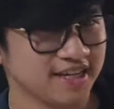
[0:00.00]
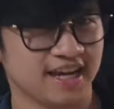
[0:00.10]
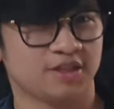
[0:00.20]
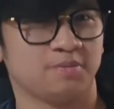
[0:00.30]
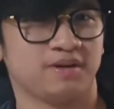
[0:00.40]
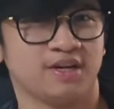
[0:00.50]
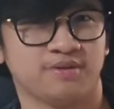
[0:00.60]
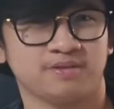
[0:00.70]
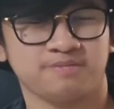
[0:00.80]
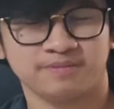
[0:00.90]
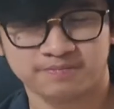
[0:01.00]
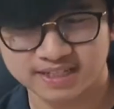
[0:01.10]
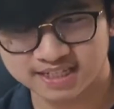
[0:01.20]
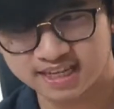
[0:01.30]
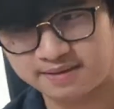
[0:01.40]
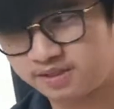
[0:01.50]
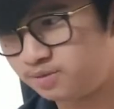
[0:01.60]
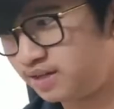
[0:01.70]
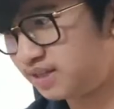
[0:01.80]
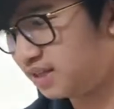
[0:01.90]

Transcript: get to play with PC games with.